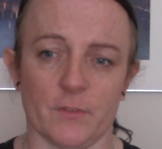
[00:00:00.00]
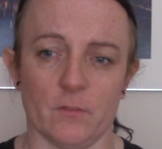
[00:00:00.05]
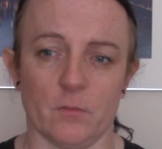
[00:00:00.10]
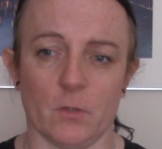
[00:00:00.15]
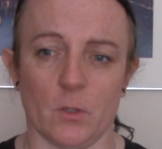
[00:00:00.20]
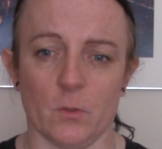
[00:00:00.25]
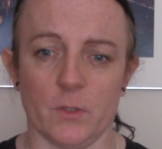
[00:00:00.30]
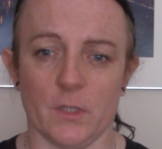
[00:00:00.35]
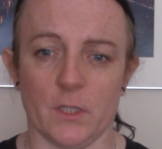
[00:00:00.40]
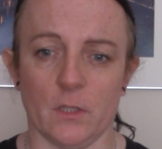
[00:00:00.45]

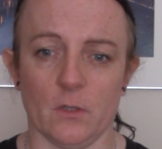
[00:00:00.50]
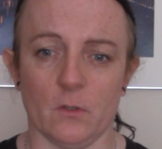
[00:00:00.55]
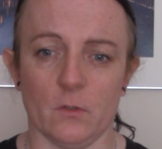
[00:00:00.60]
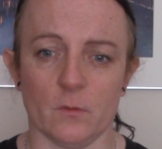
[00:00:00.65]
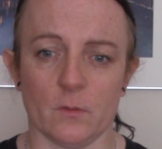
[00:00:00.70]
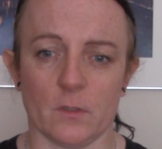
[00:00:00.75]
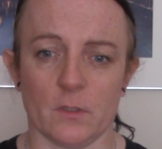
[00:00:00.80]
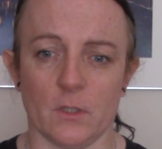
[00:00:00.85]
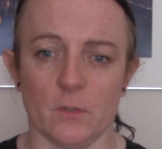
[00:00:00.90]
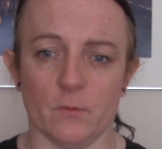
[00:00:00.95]
role that
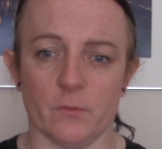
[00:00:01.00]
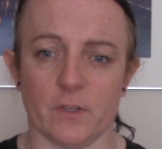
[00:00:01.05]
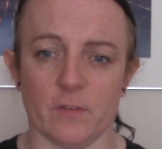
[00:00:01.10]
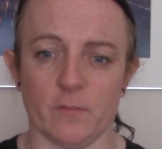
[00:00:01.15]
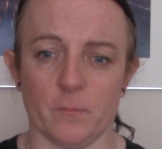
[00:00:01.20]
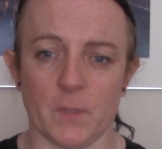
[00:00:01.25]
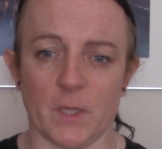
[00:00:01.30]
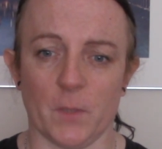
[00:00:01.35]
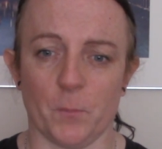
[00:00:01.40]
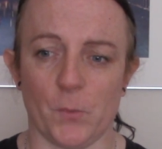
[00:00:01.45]
you've
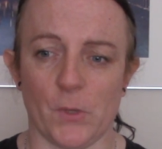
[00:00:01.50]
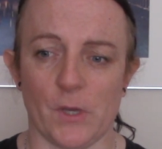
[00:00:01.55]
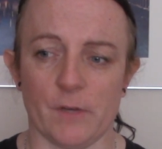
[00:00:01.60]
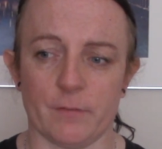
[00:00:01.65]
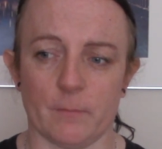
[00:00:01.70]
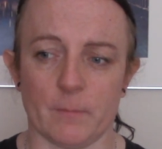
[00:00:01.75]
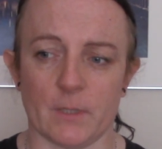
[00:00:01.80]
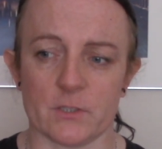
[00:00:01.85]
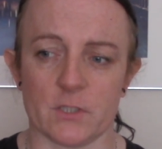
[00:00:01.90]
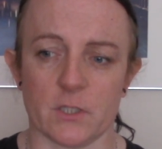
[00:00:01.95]
given me at birth.
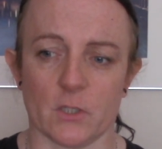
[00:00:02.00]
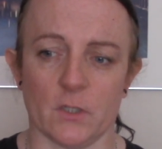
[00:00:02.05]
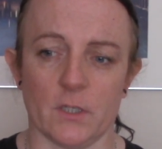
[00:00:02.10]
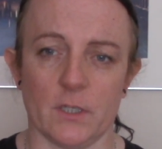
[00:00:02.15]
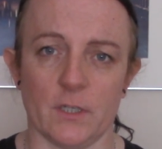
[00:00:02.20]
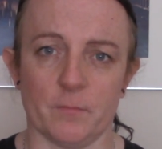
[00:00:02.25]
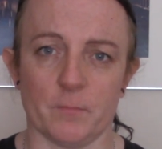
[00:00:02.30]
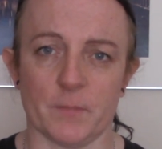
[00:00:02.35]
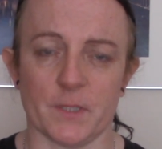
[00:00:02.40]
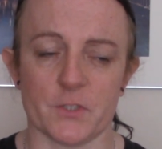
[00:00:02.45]
I'm actually going to
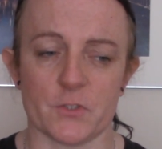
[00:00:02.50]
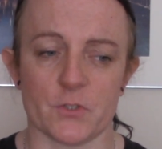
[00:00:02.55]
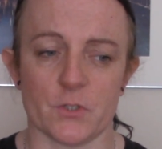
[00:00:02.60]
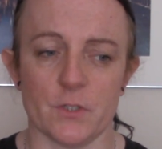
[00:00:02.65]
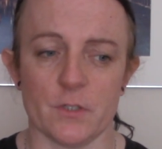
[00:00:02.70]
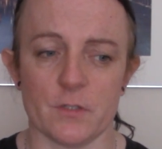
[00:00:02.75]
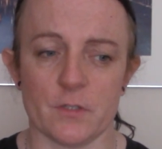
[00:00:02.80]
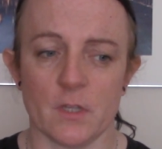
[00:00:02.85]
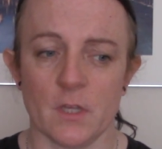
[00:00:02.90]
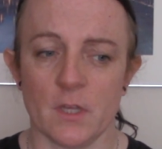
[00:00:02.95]
live my
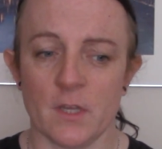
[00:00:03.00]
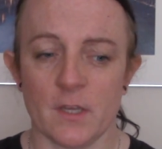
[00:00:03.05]
truth.